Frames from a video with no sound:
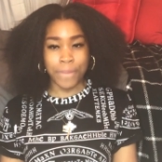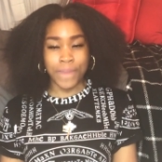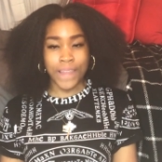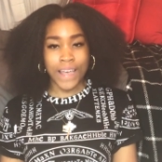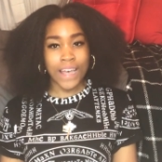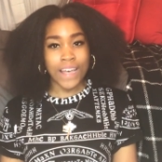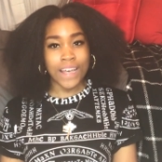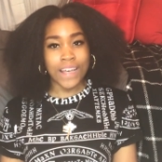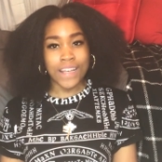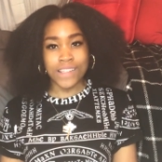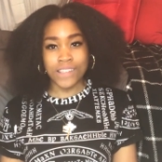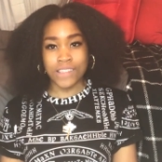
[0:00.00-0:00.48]

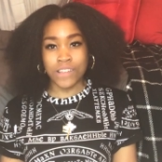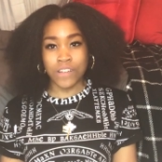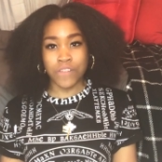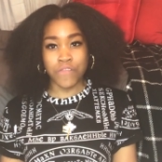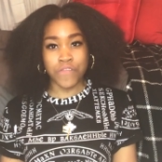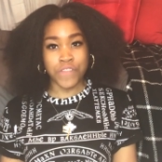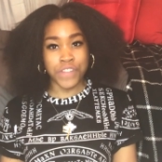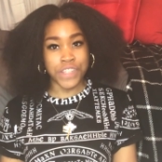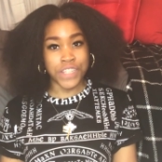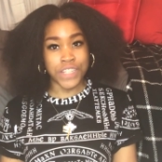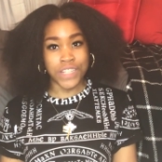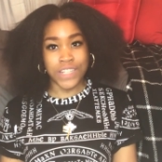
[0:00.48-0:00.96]
That has
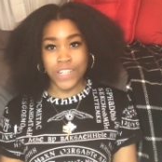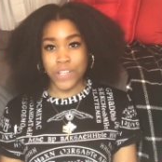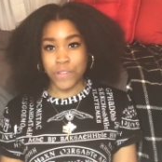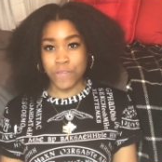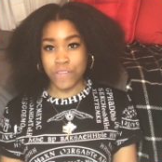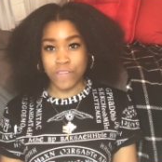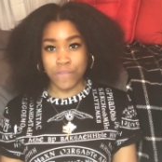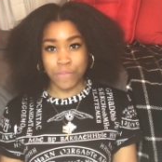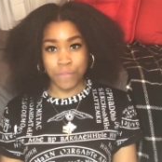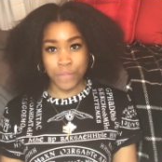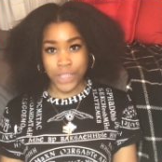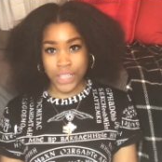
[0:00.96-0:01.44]
nothing to do
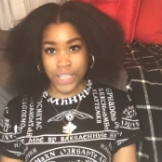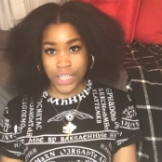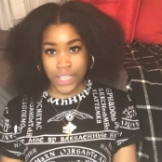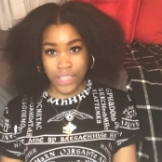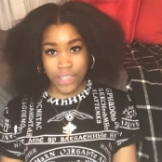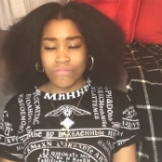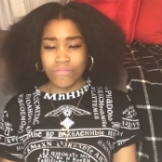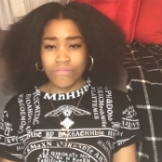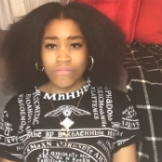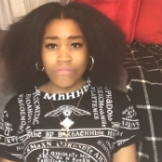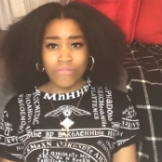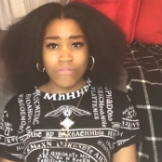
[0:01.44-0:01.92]
with
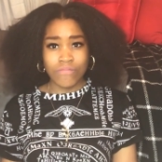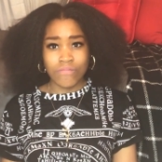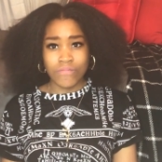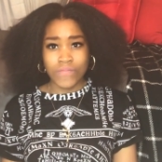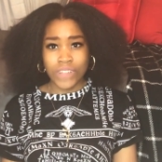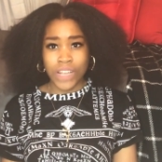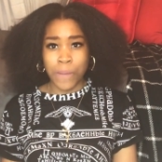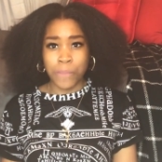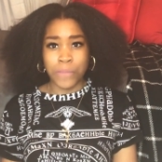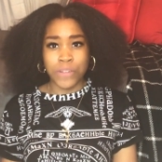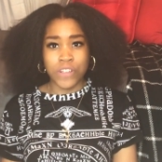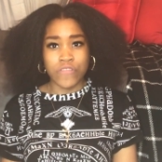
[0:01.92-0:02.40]
me.
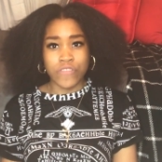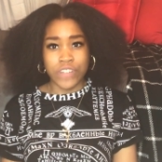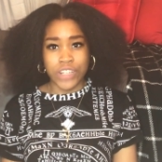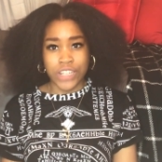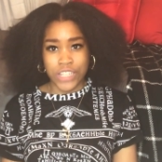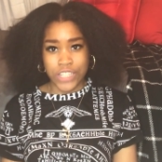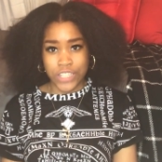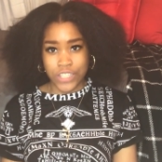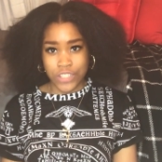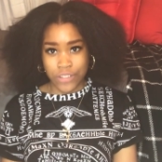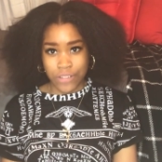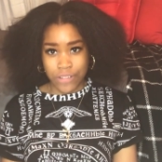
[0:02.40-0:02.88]
I'm not
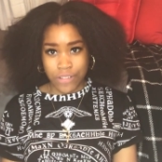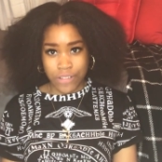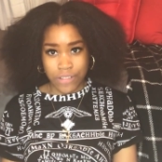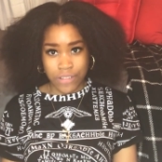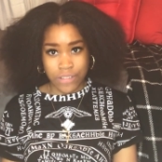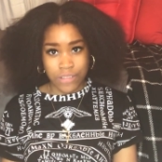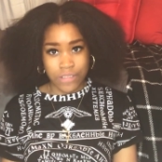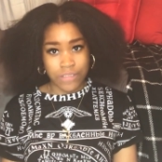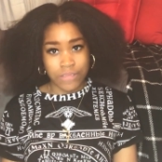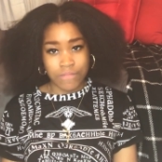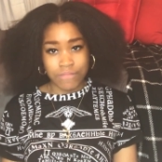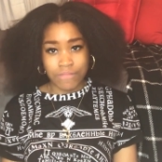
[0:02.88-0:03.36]
really
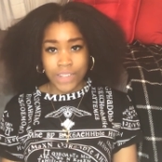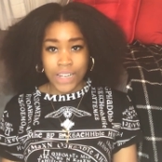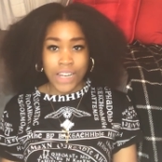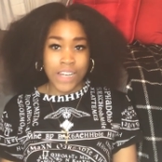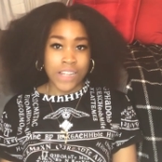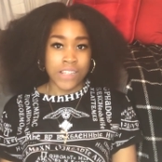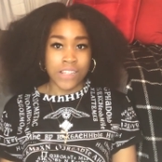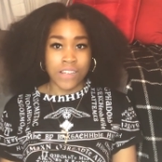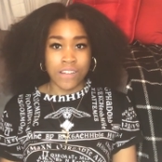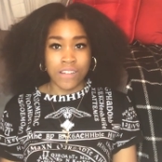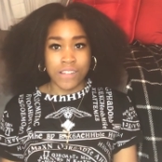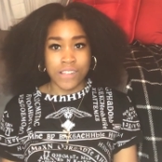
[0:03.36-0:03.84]
sure
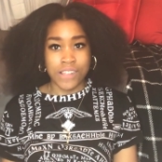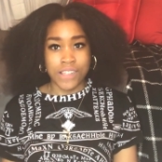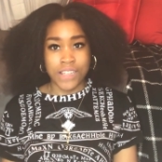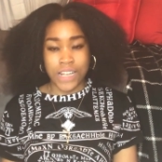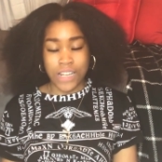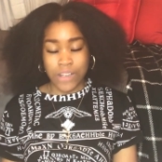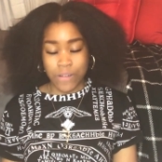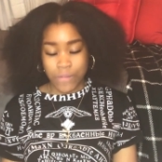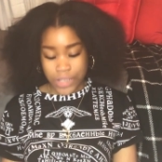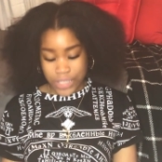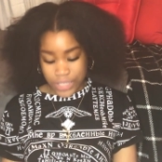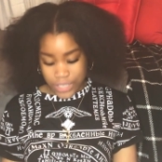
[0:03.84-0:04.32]
how to answer
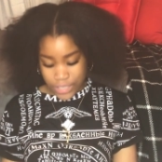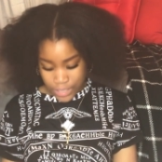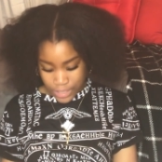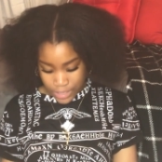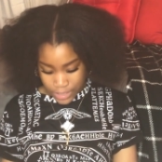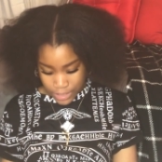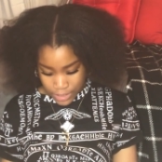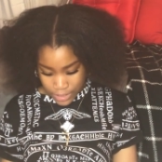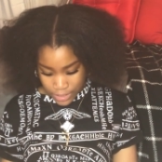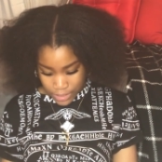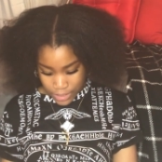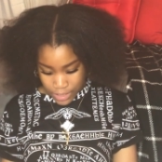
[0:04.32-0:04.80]
that
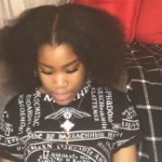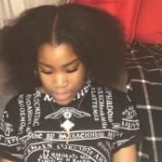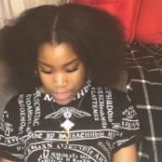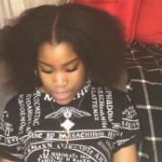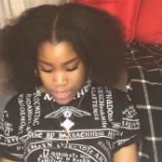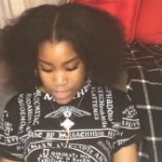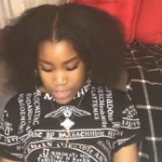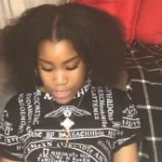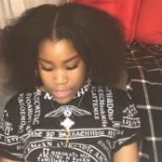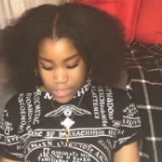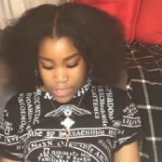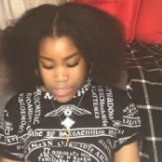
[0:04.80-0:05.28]
question.
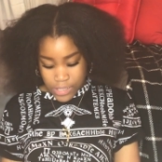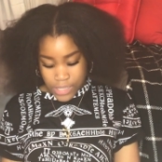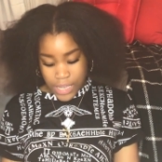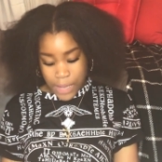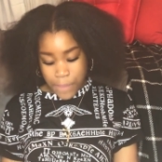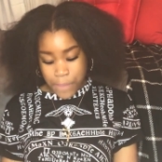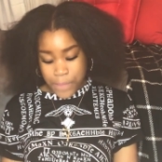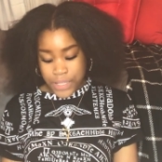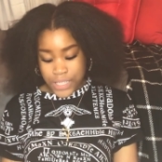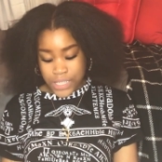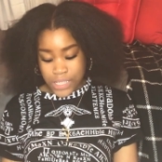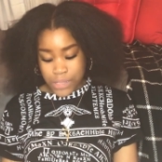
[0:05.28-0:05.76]
So
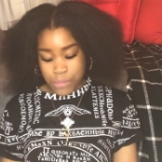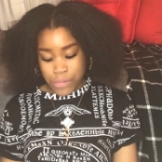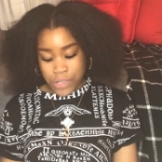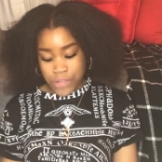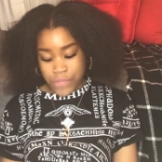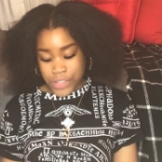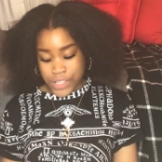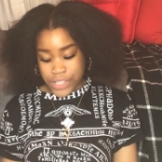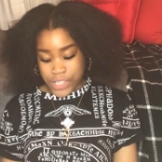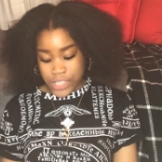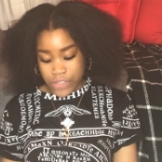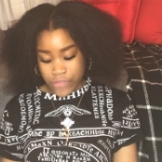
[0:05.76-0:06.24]
I'm gonna just
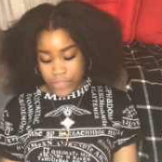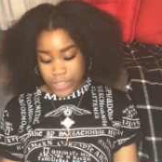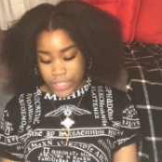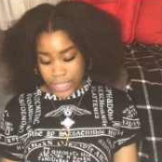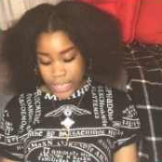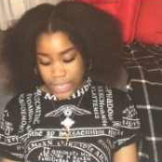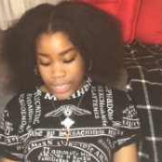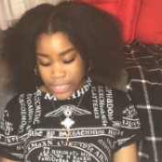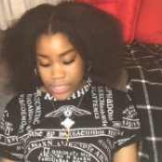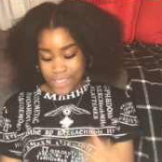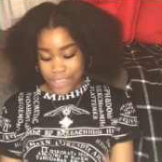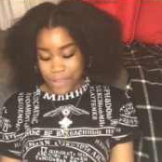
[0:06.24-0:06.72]
move on to the
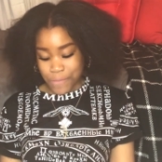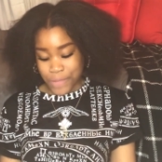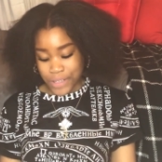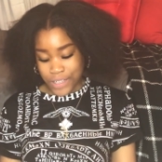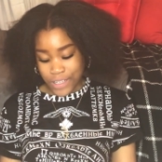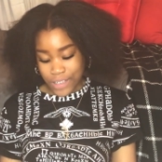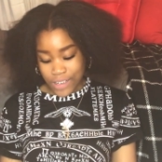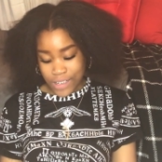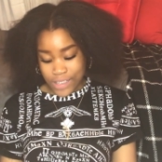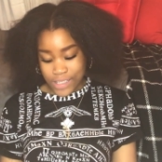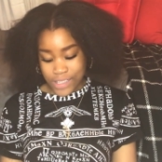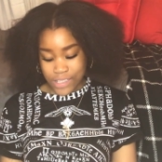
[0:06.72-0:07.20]
next.
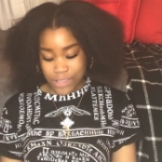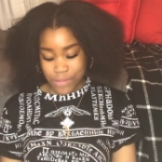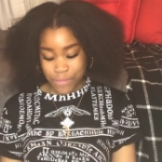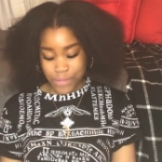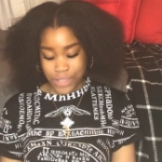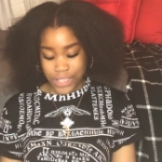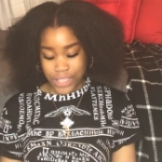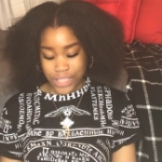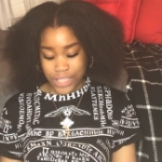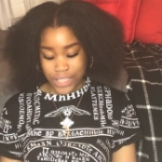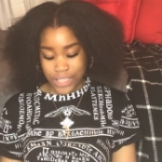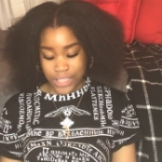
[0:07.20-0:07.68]
Someone asked
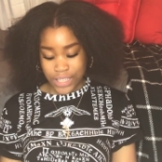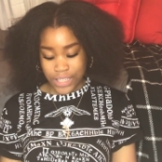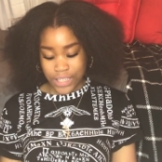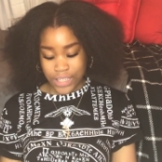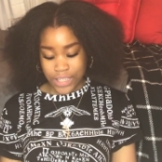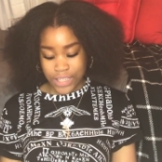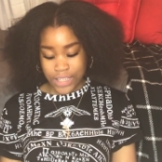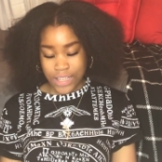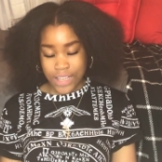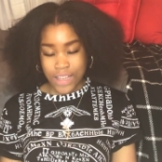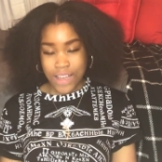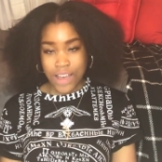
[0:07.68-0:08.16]
me,
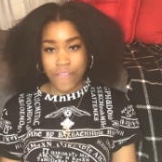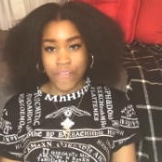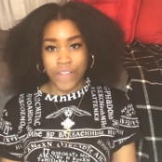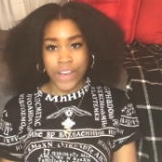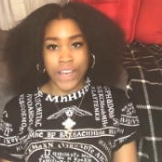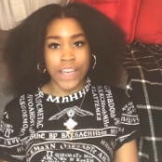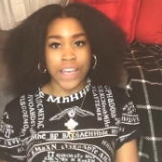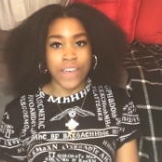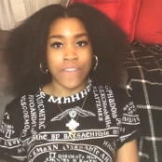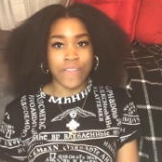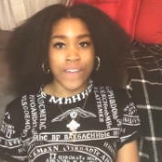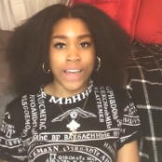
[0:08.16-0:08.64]
have
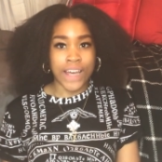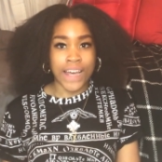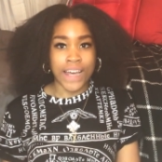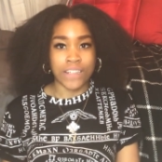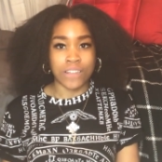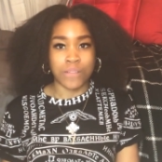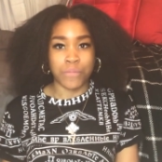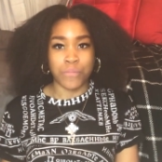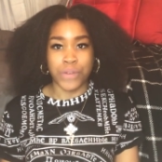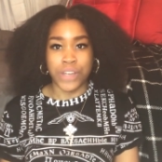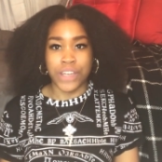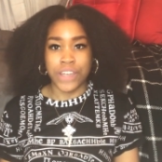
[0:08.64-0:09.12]
I ever
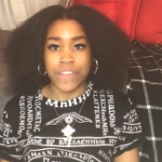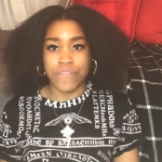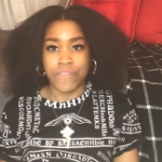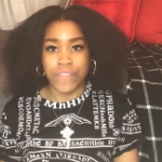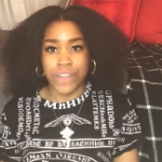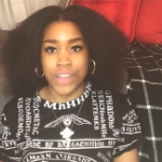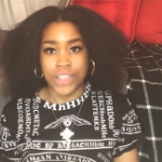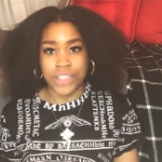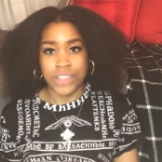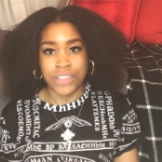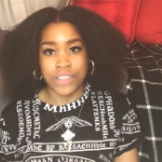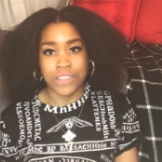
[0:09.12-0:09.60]
had a
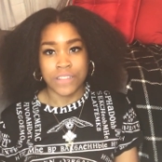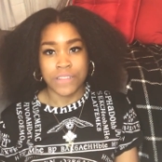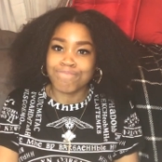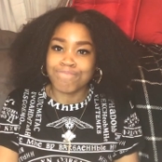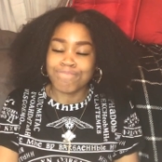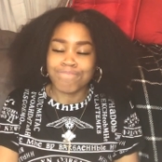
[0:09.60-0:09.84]
boyfriend?